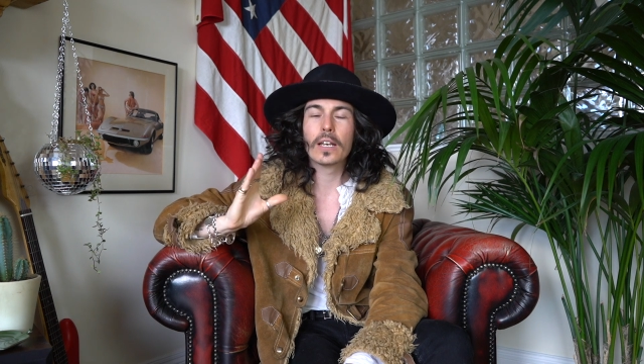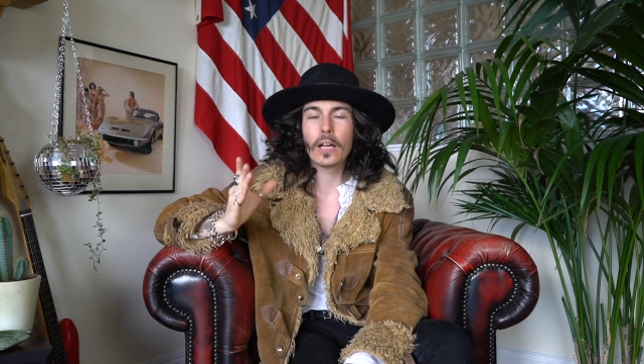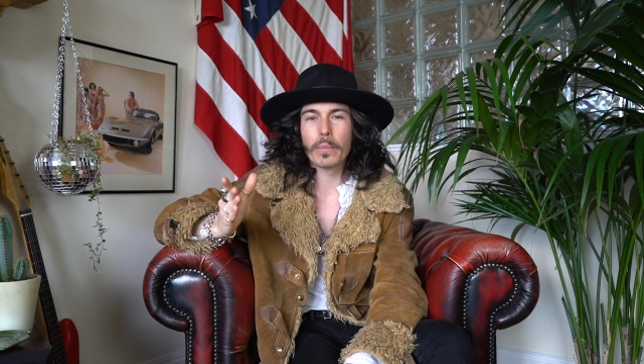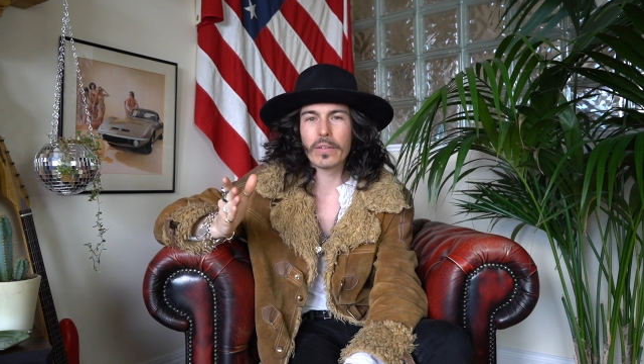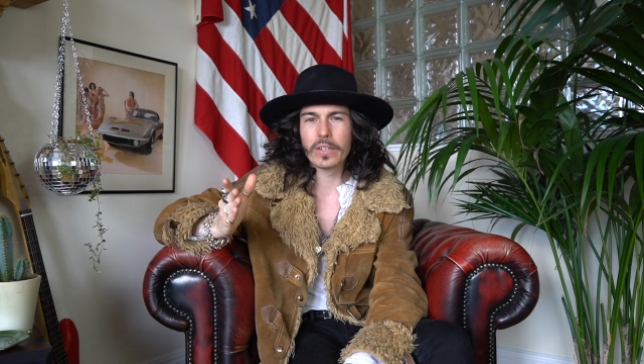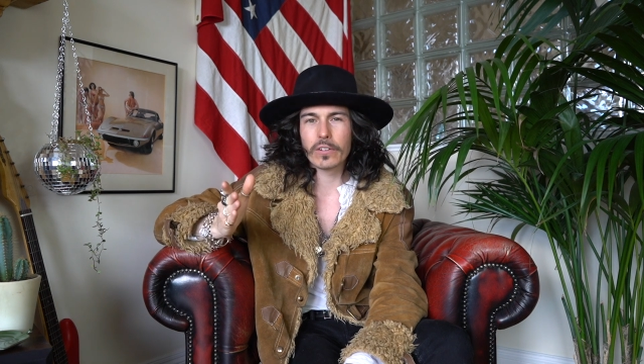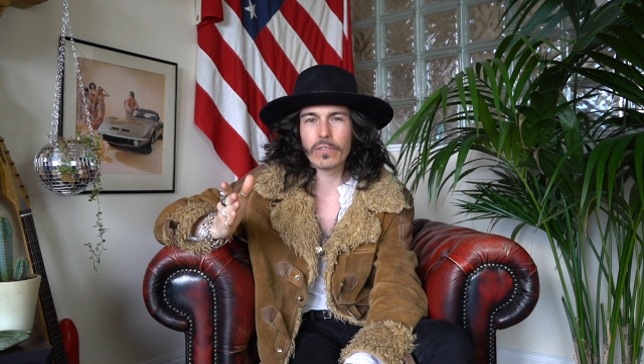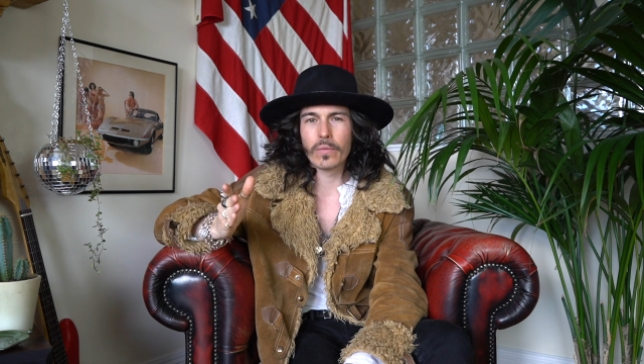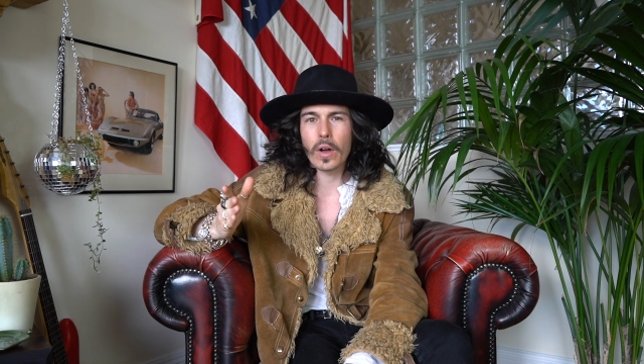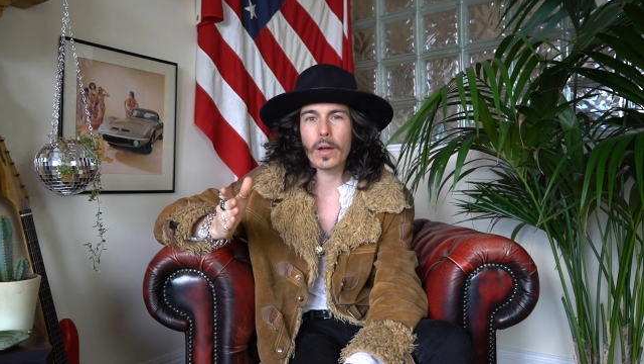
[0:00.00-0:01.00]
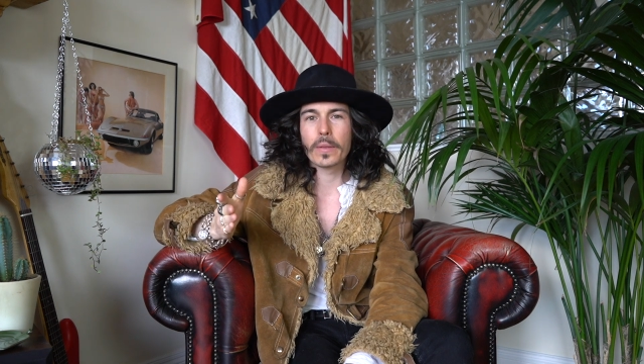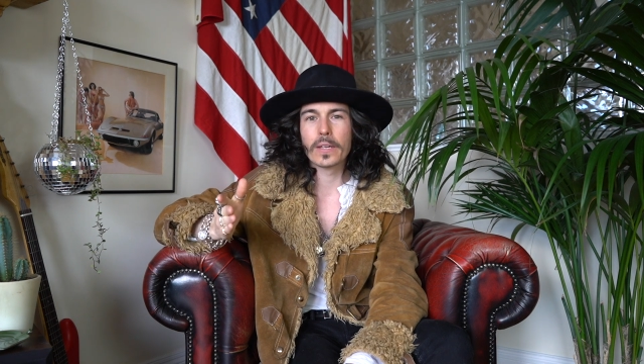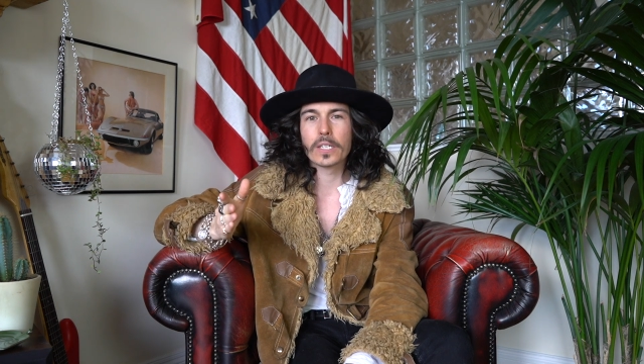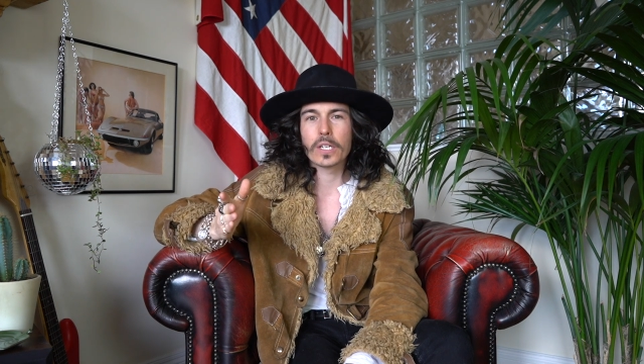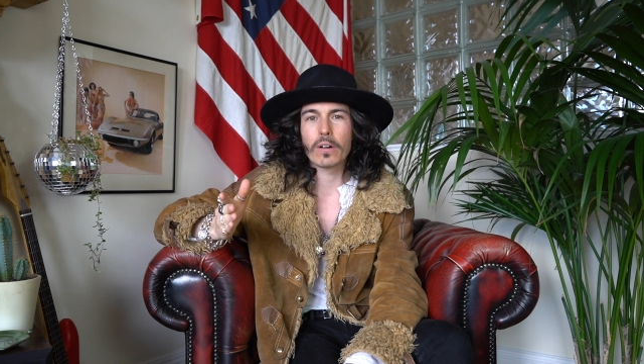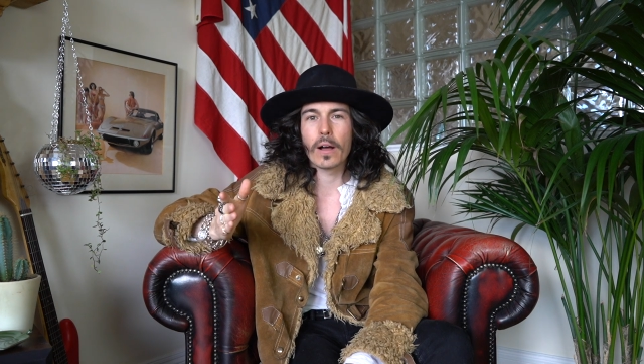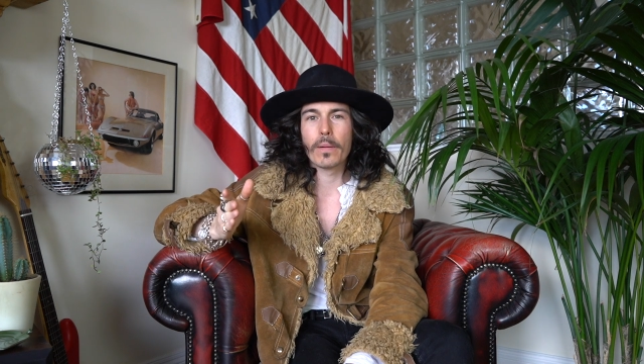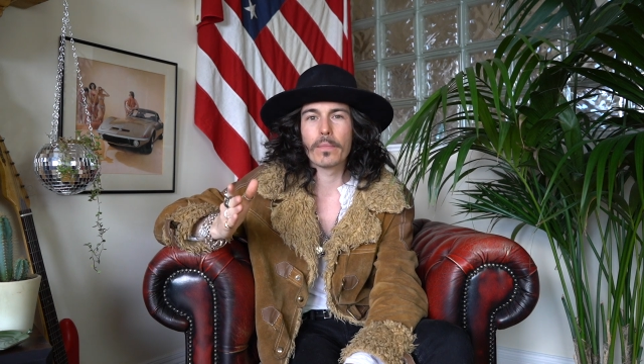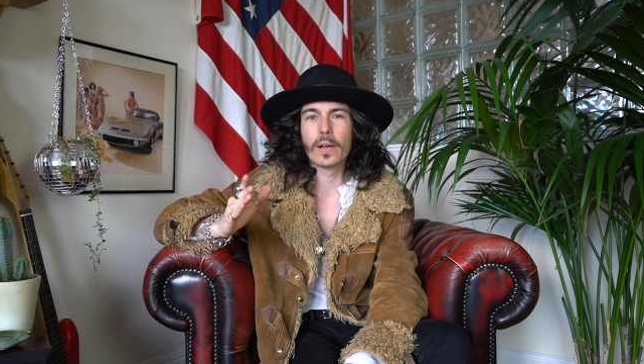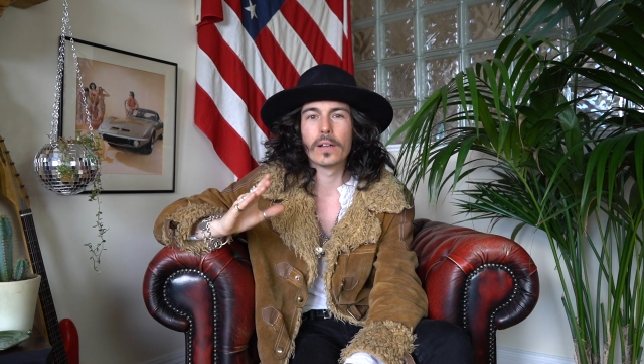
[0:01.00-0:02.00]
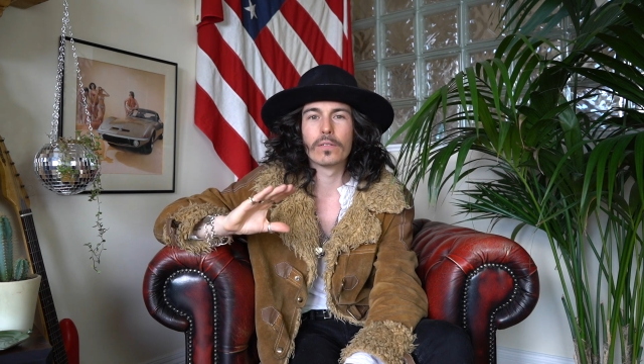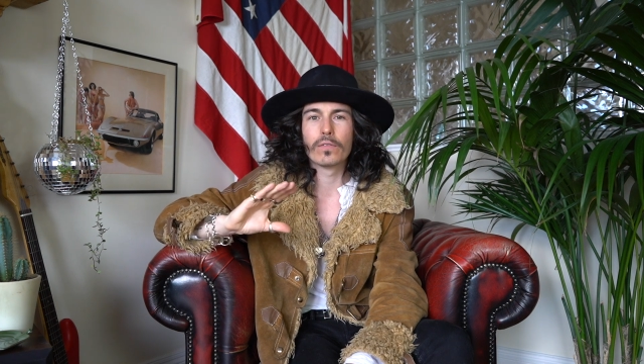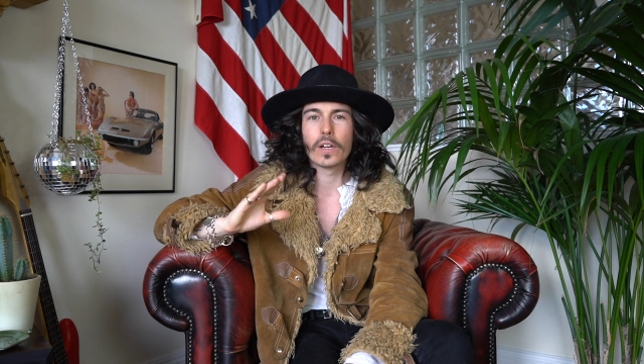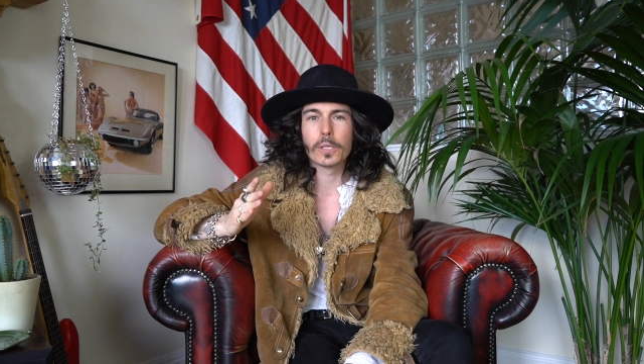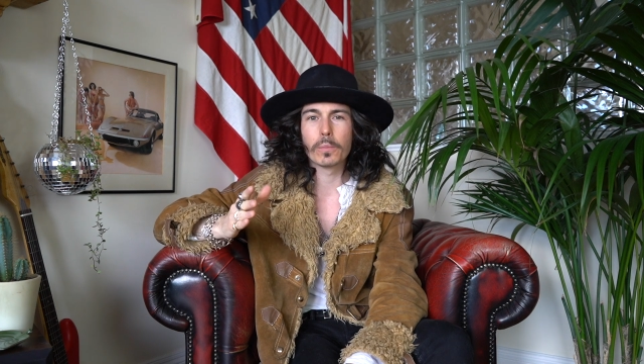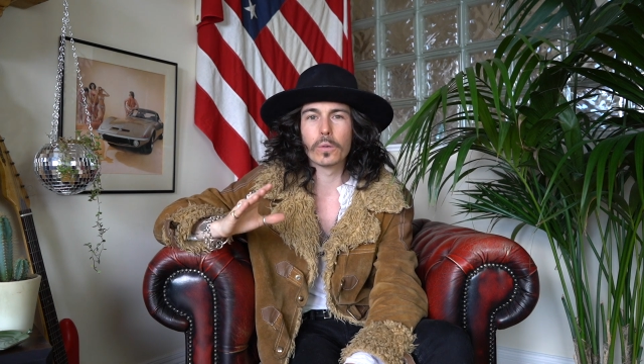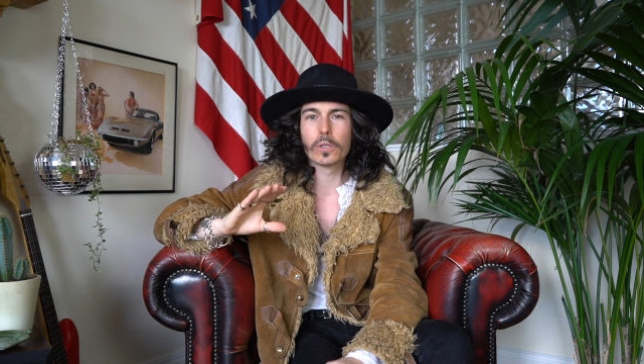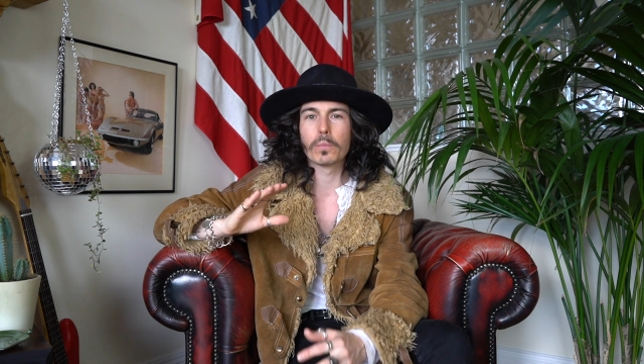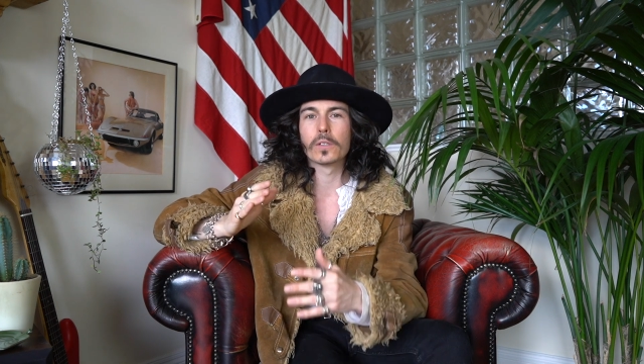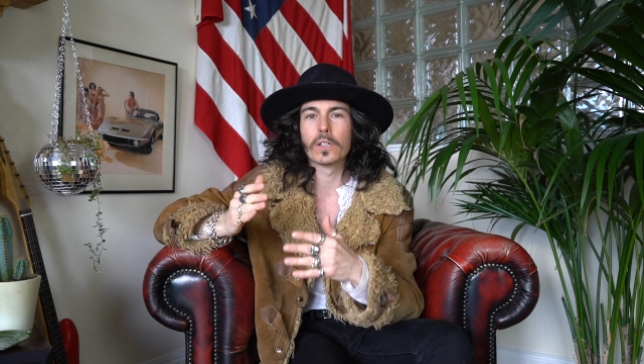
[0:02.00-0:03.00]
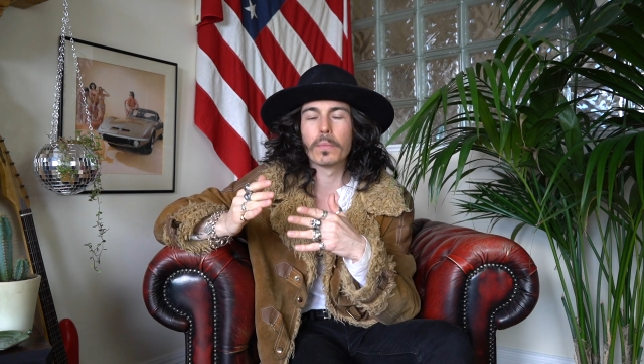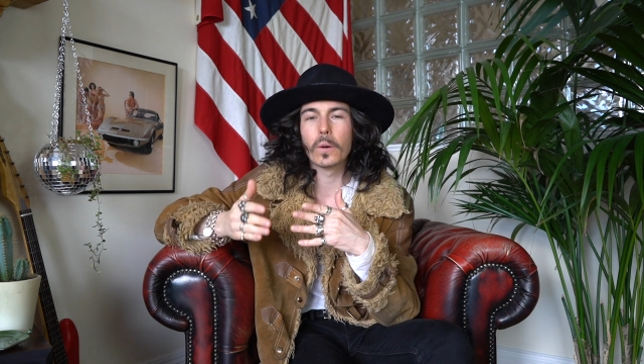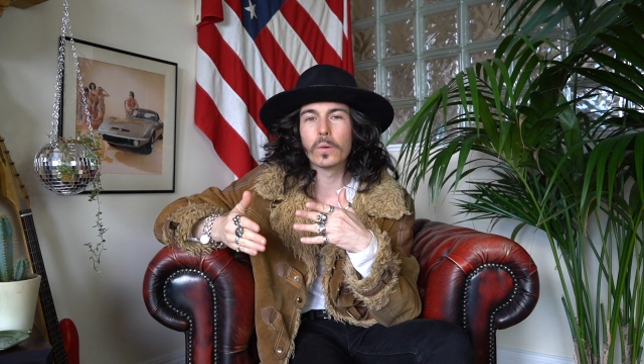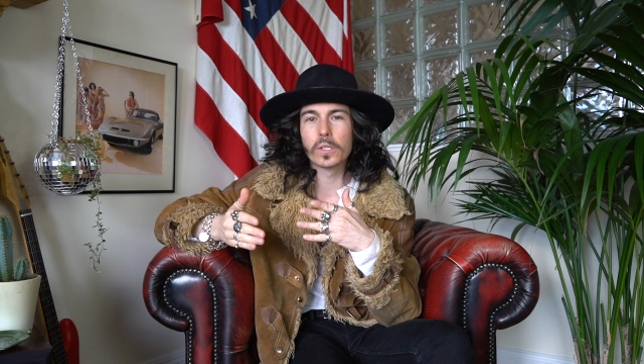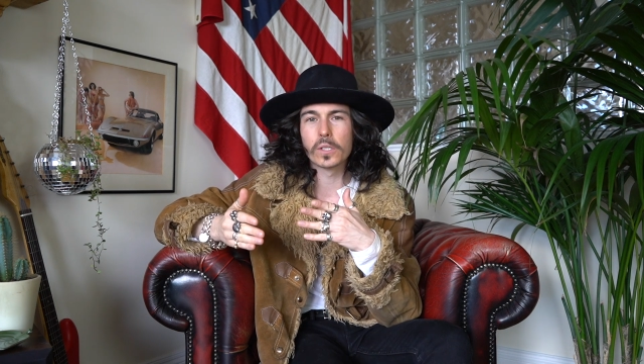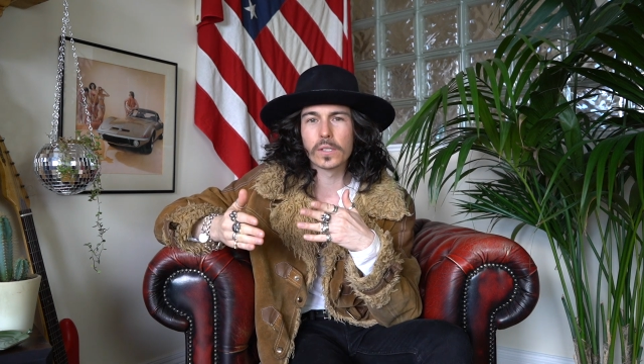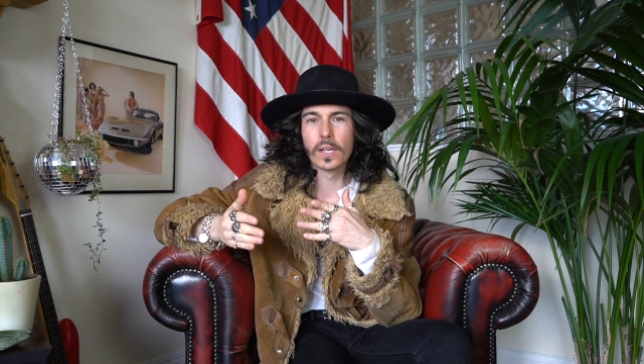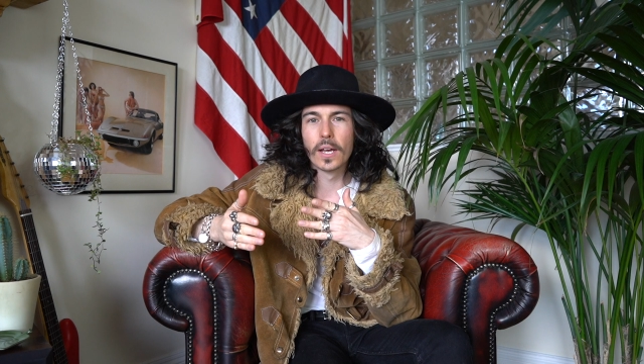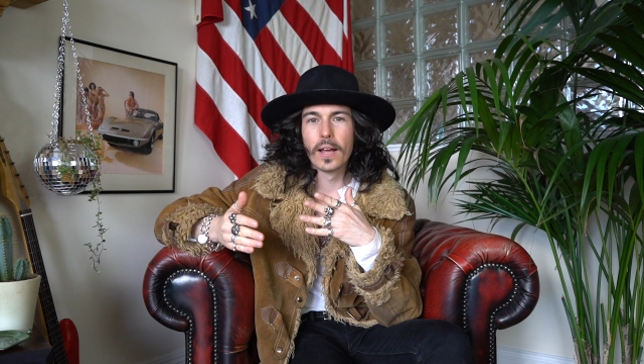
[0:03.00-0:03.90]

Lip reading: A little bit of a different vibe on the Instagram and Facebook sponsored posts,